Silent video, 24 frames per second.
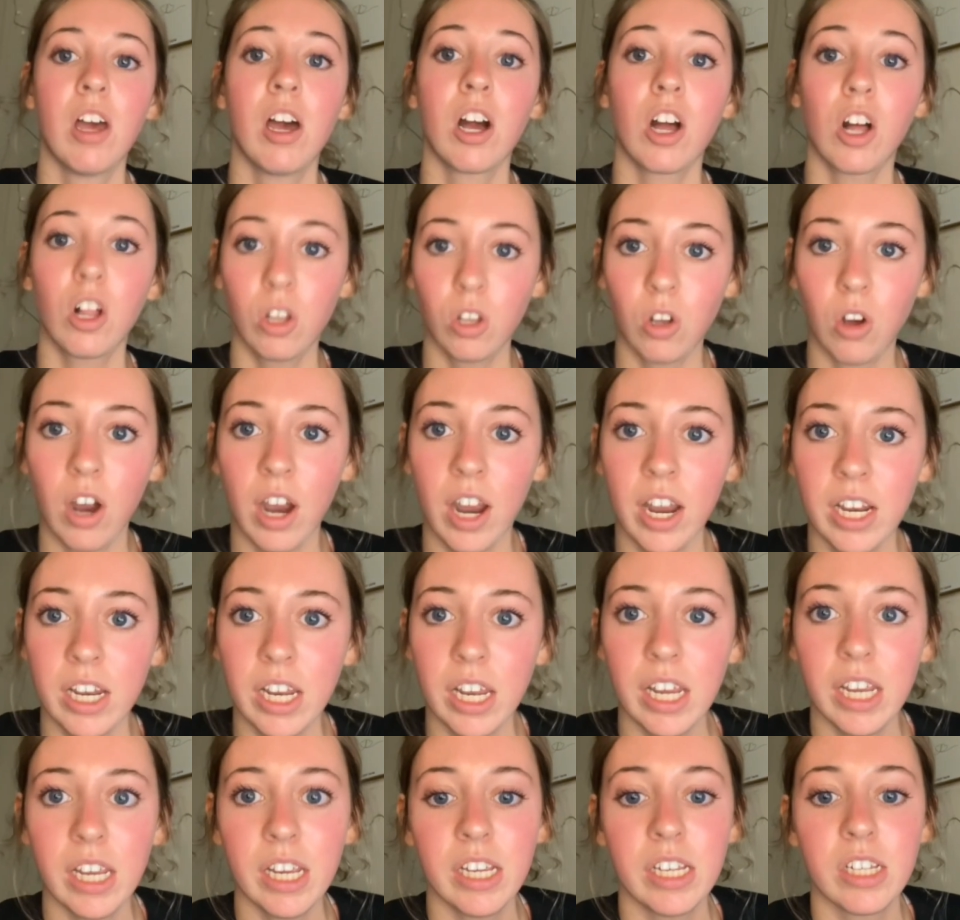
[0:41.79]
Chloride
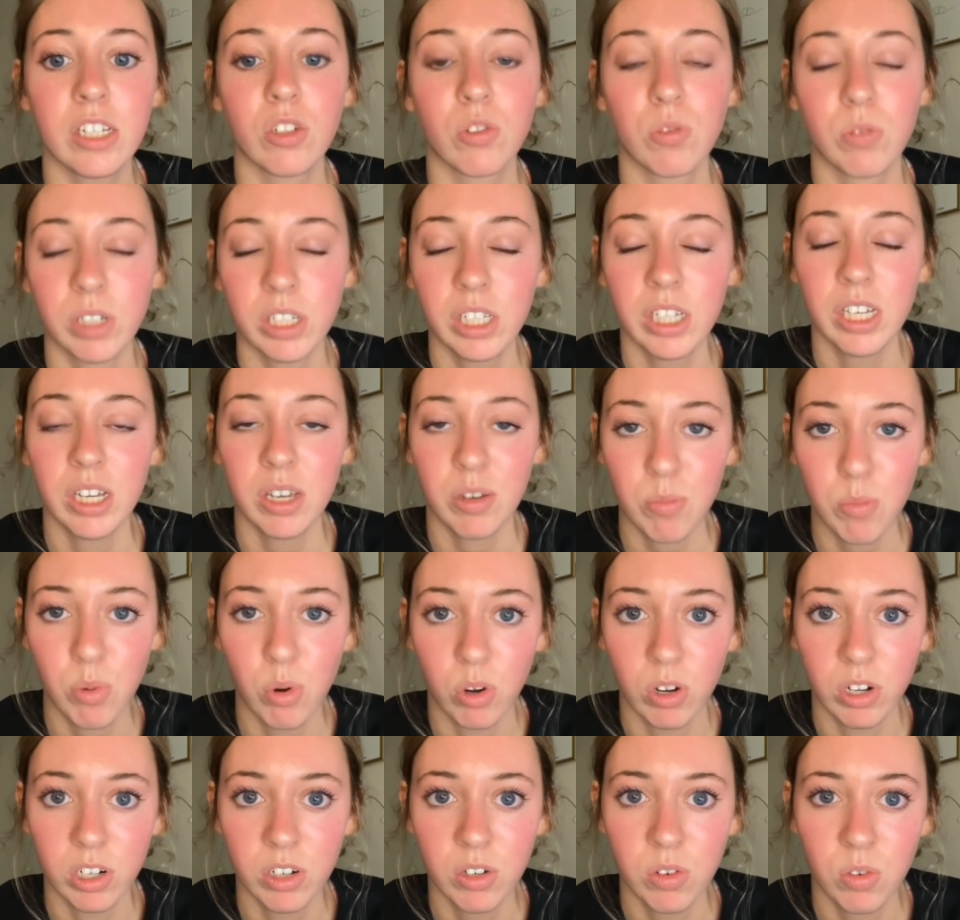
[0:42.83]
is really
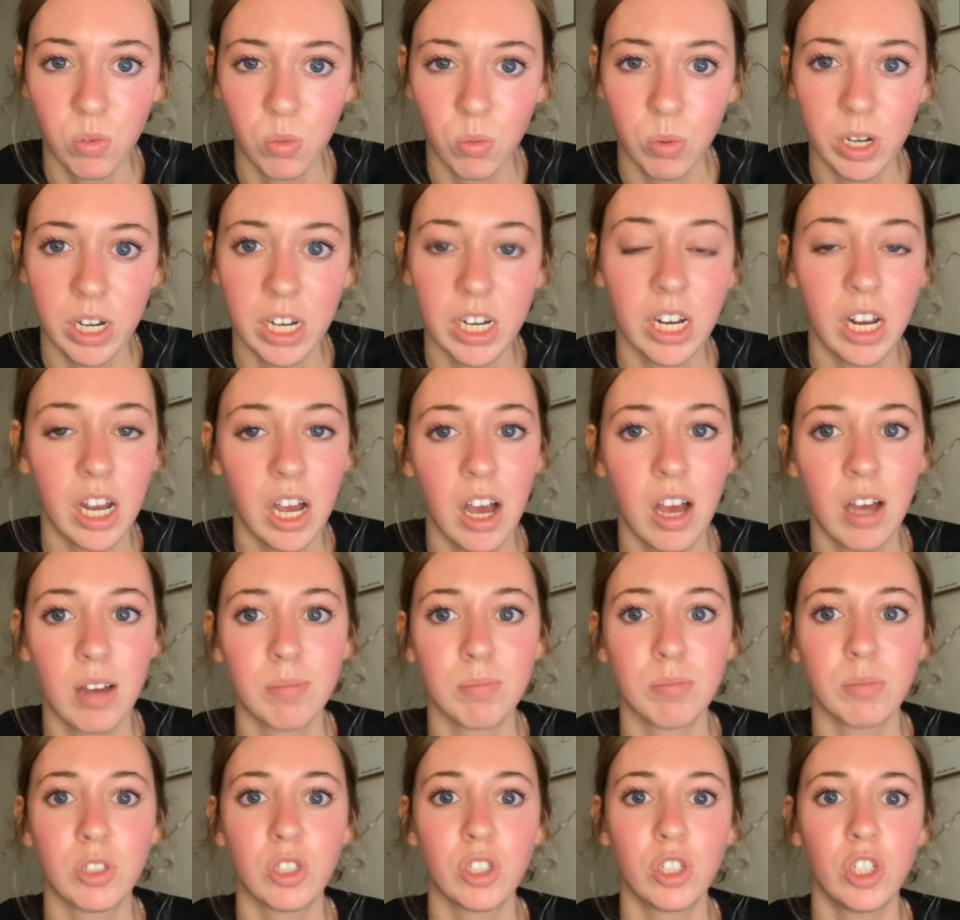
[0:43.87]
important when it
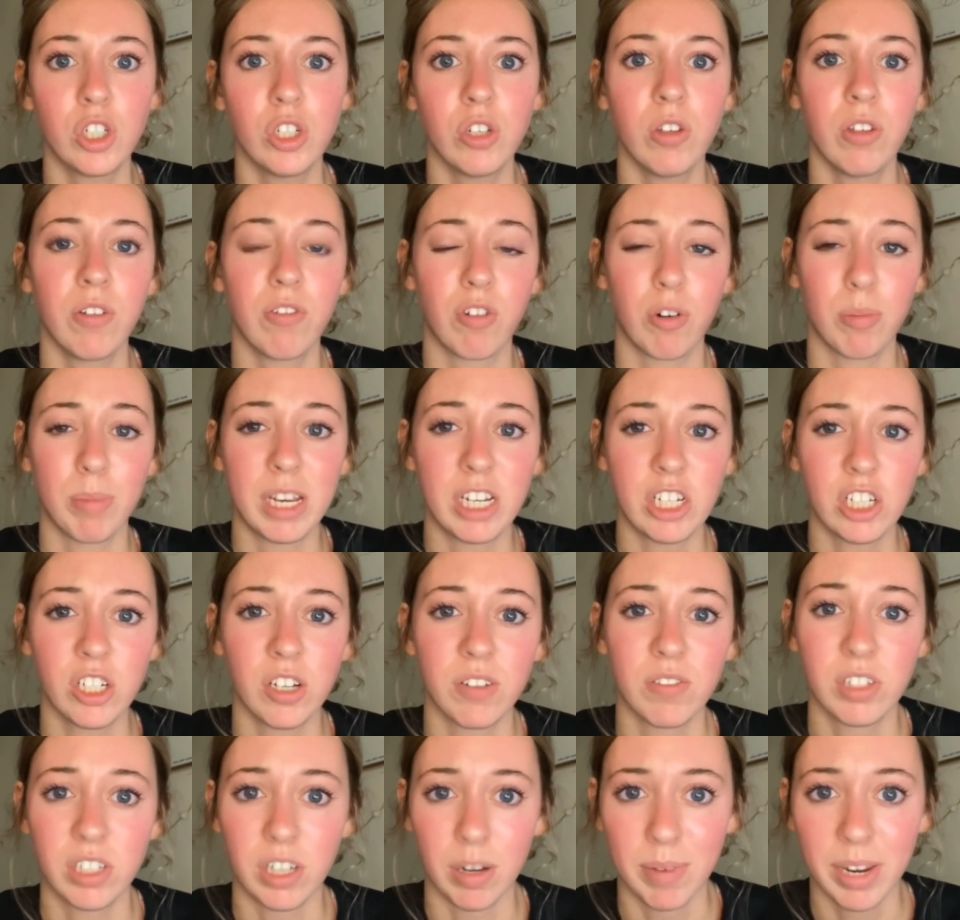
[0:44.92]
comes to the formation
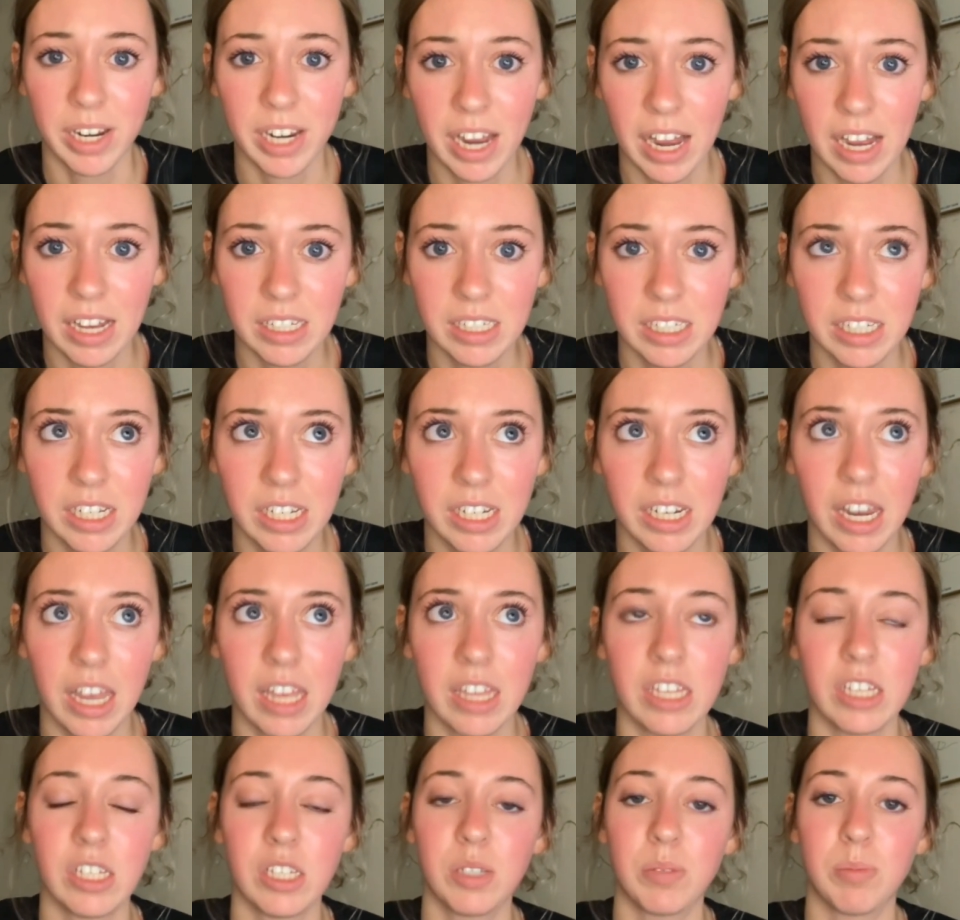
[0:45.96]
of stomach acid, and
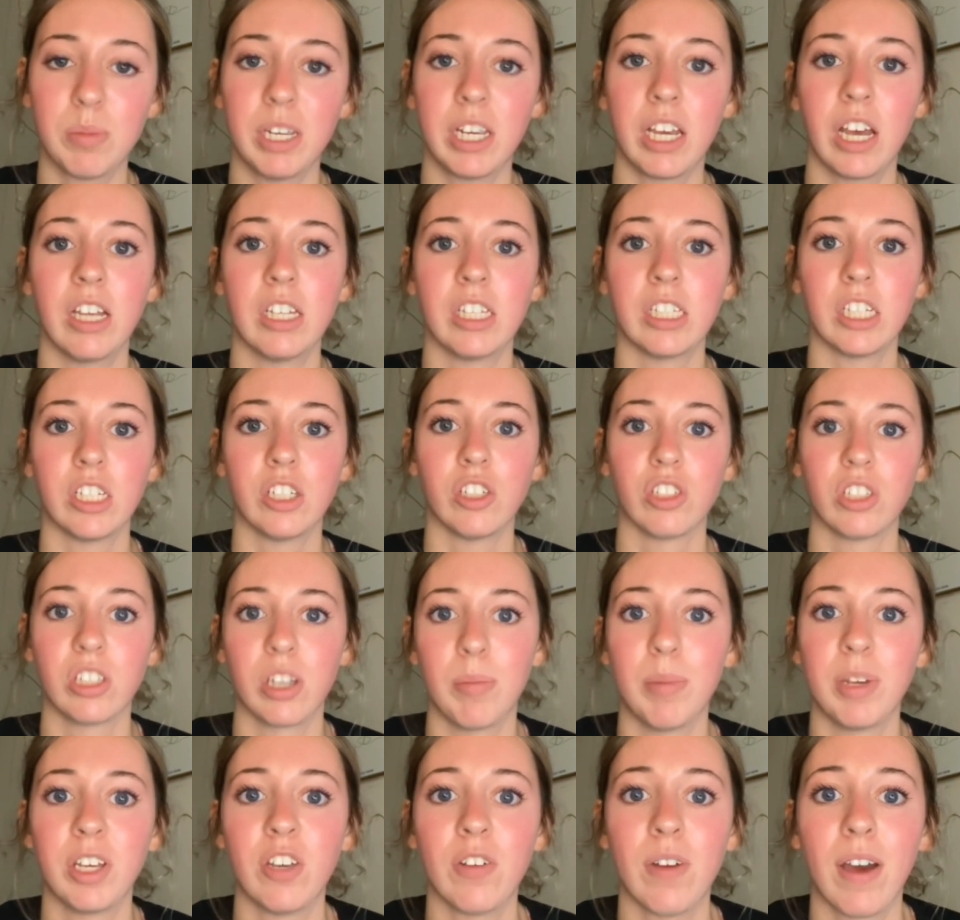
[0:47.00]
this is because in your
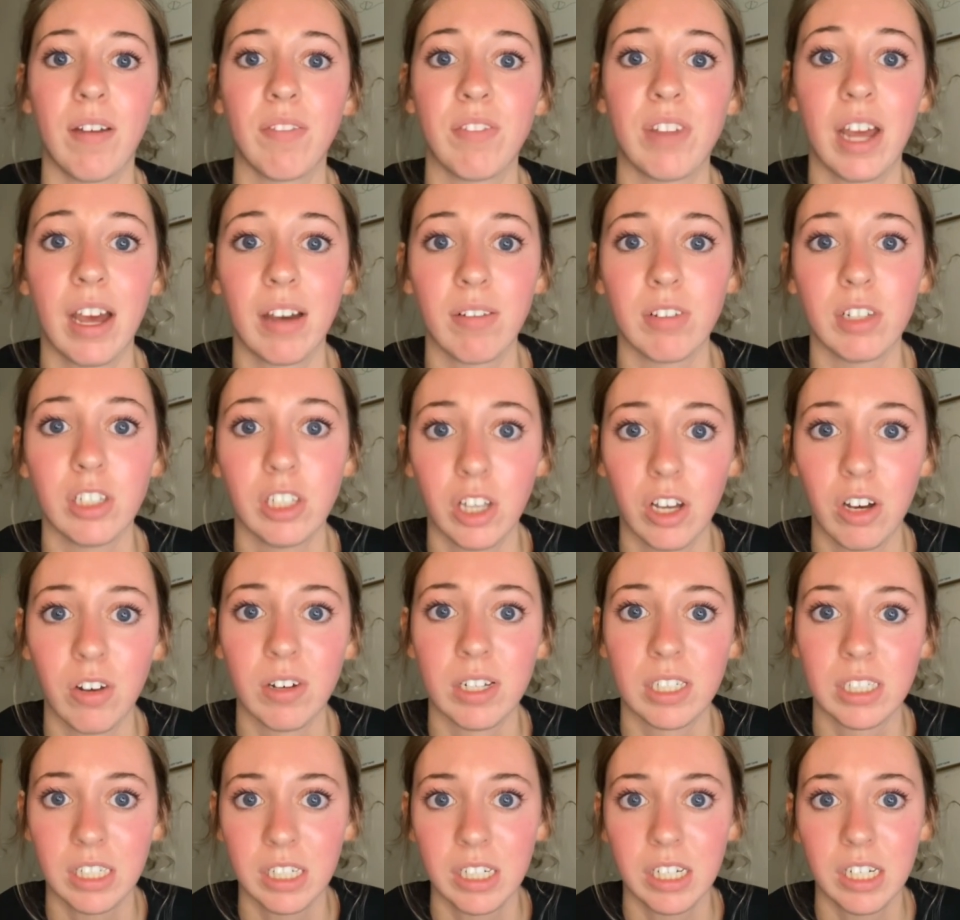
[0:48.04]
stomach you have to have a low
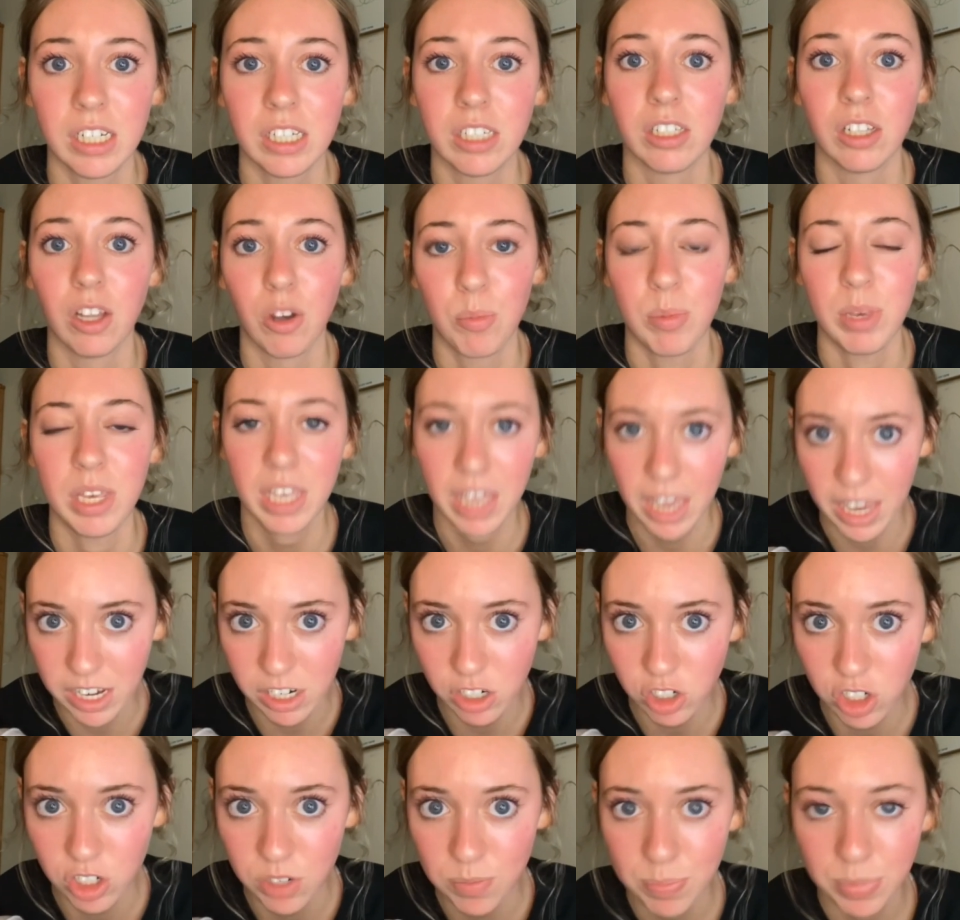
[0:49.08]
acidity, low
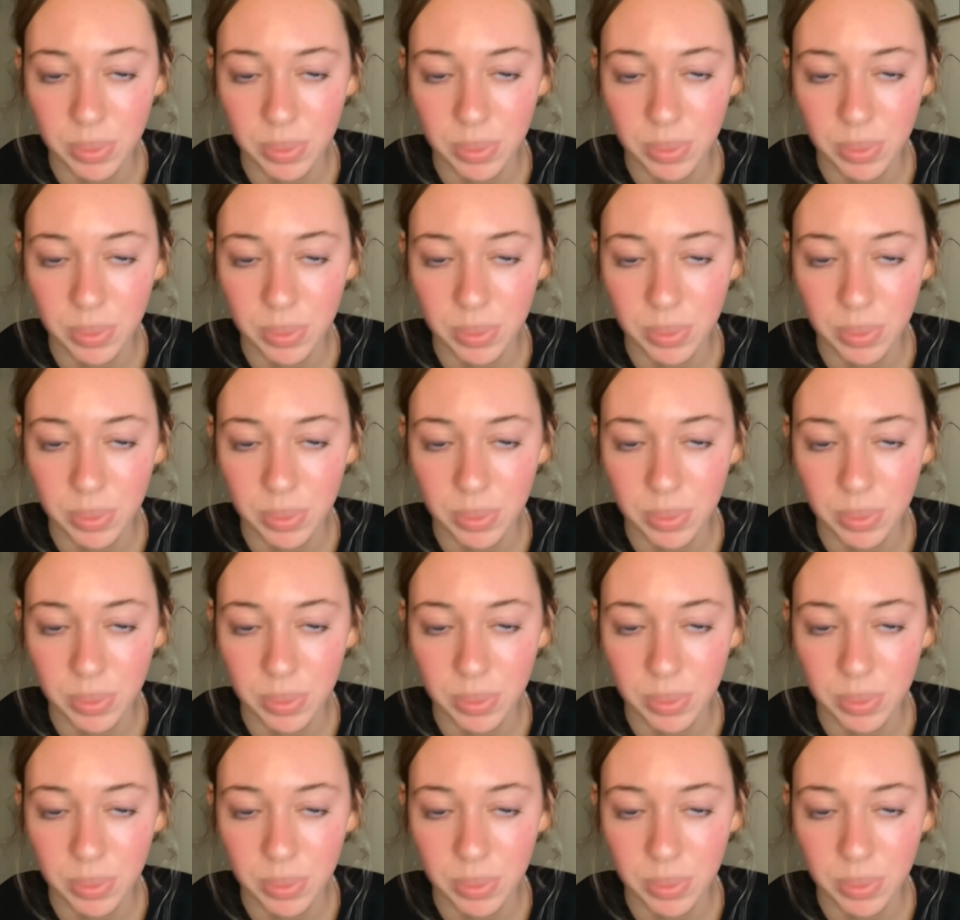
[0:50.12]
pH,